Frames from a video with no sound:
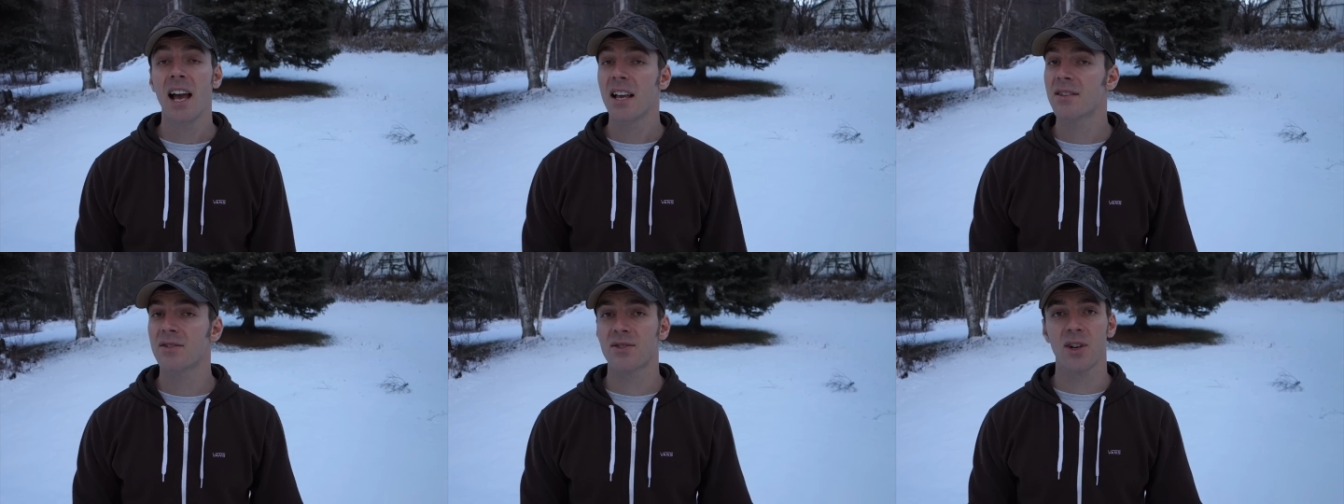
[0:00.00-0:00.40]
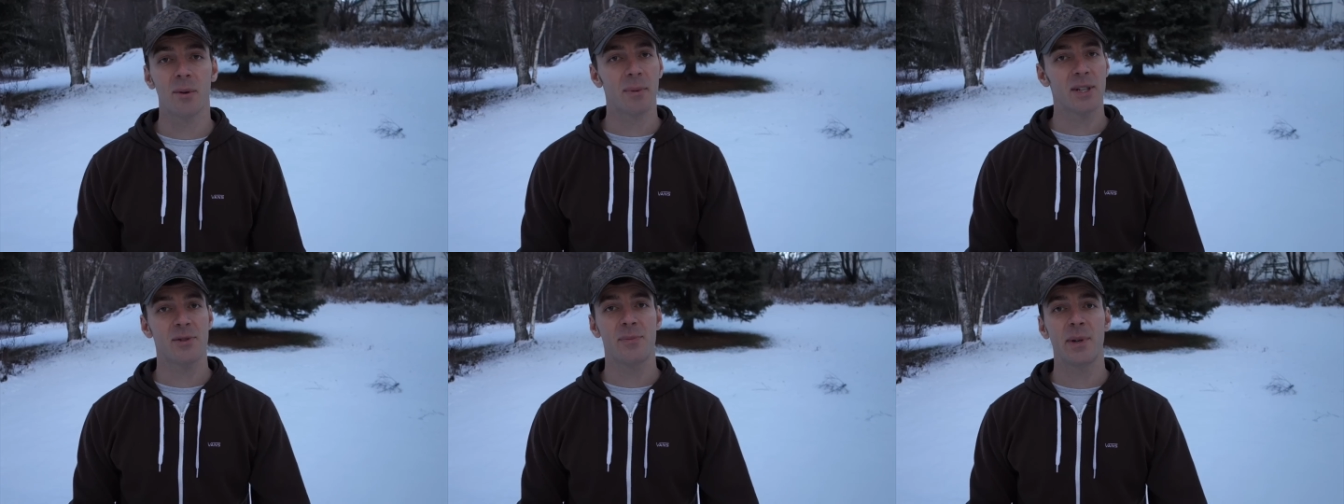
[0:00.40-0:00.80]
So
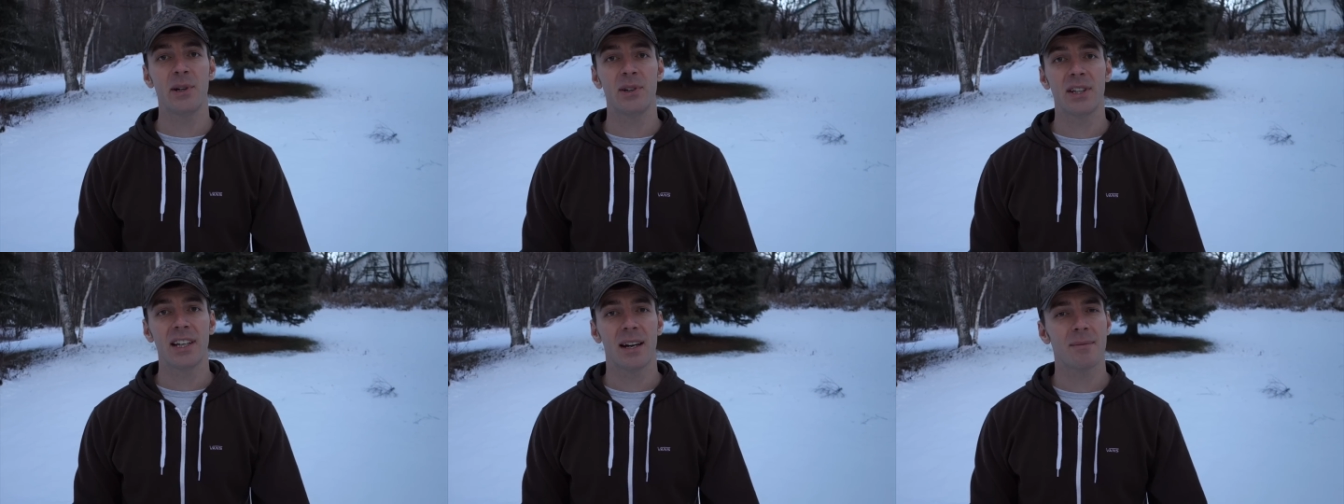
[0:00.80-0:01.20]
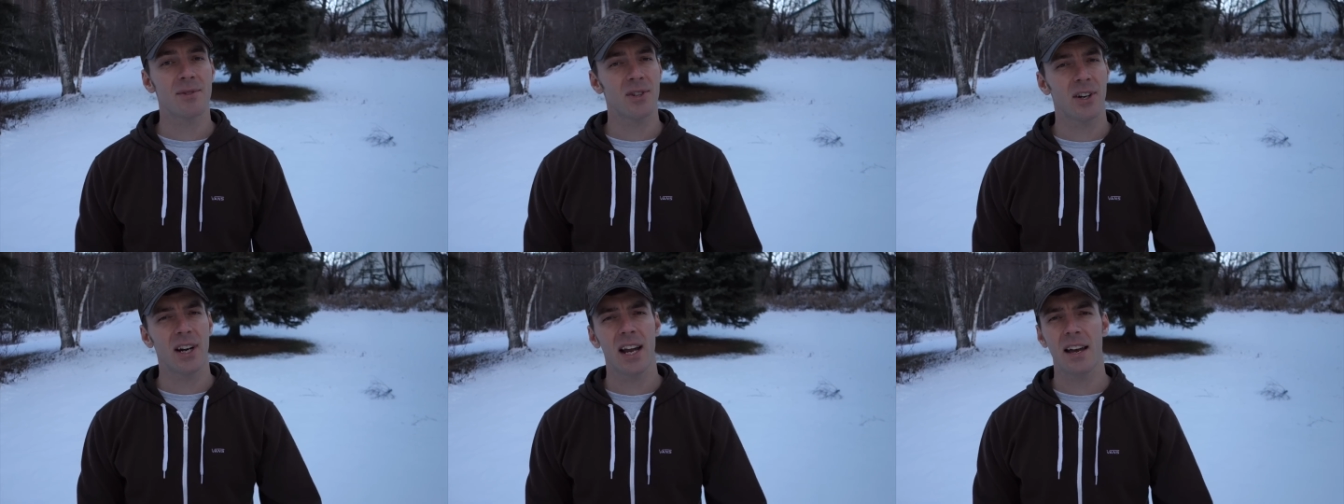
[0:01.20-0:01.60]
much beauty. I'm
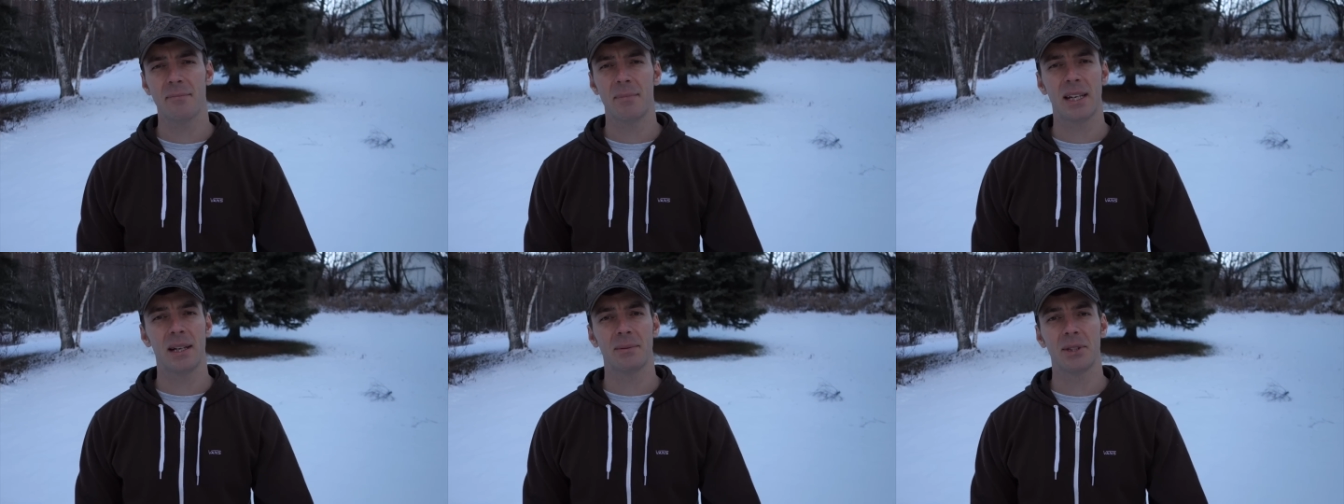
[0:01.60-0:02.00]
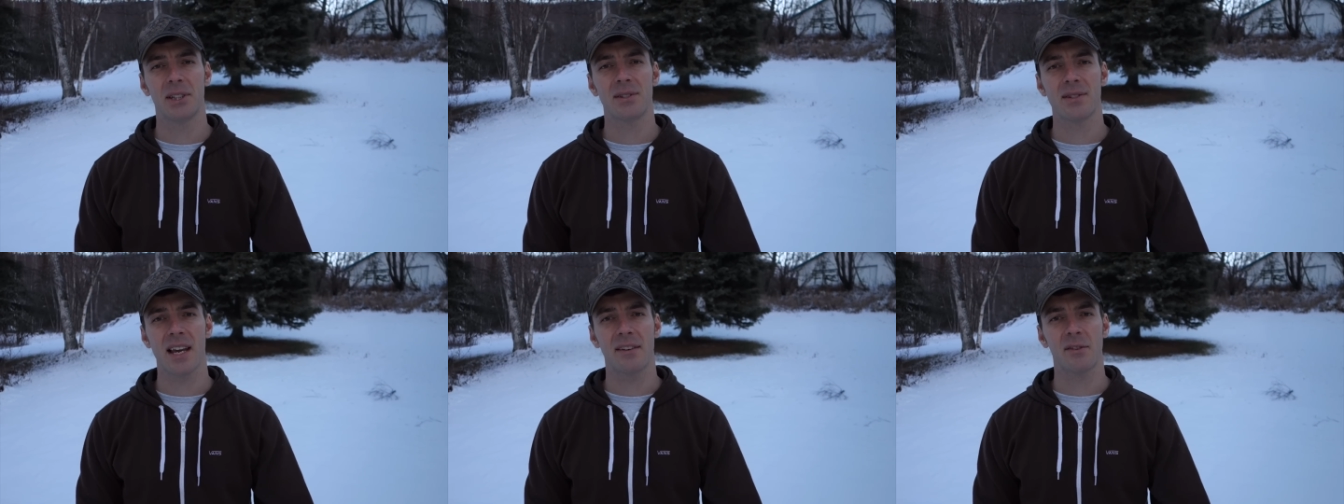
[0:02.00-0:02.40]
sorry I haven't been able to
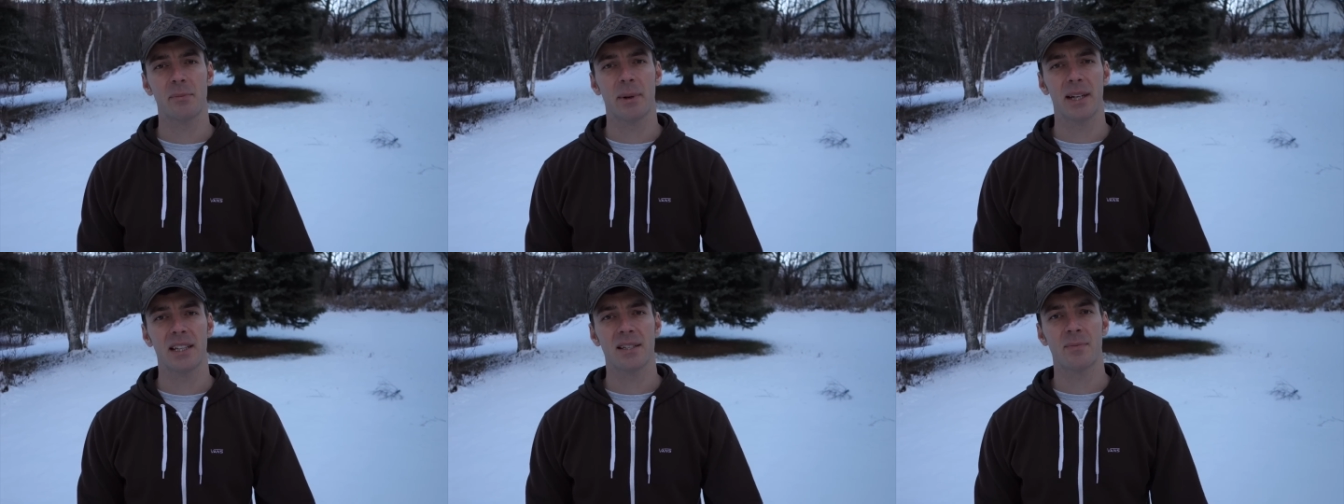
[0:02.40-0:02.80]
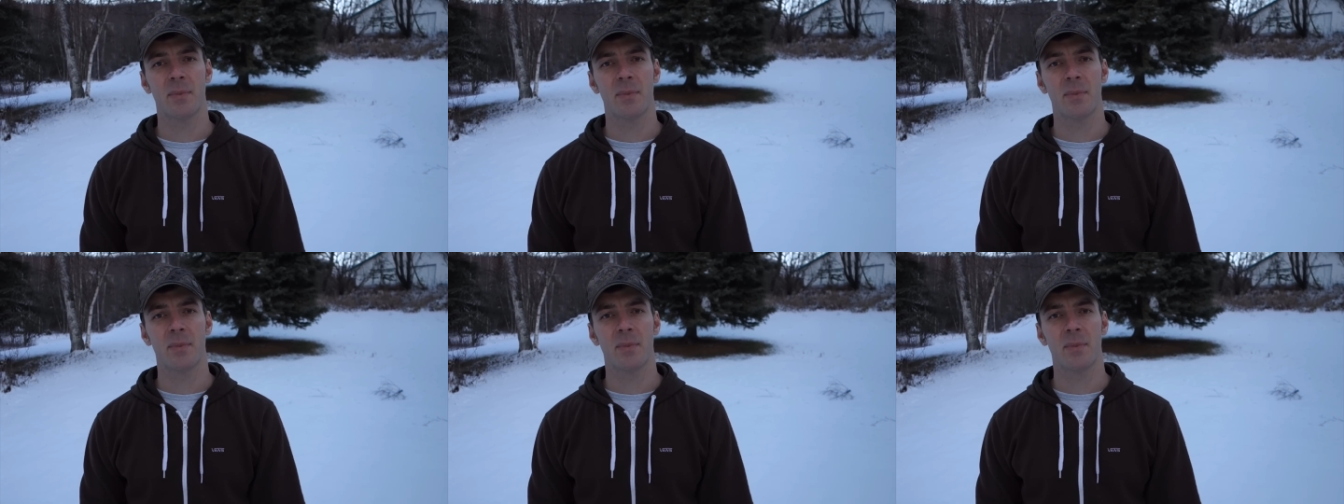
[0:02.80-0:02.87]
use everybody's,